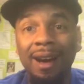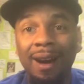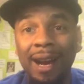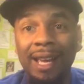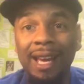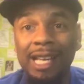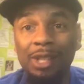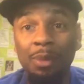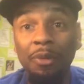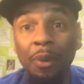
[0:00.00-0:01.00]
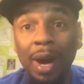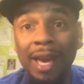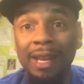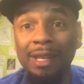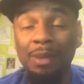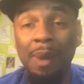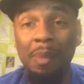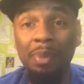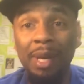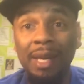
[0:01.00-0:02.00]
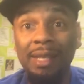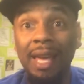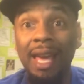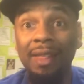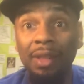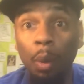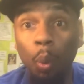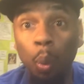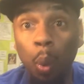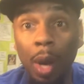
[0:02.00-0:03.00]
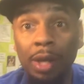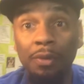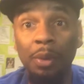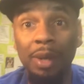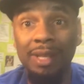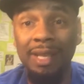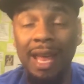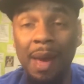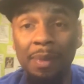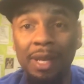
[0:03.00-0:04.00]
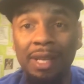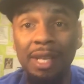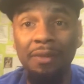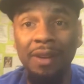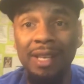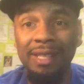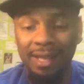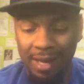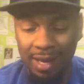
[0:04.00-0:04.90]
All right, guys, so before I get into my picks and the wonderfulness that happened in DFS,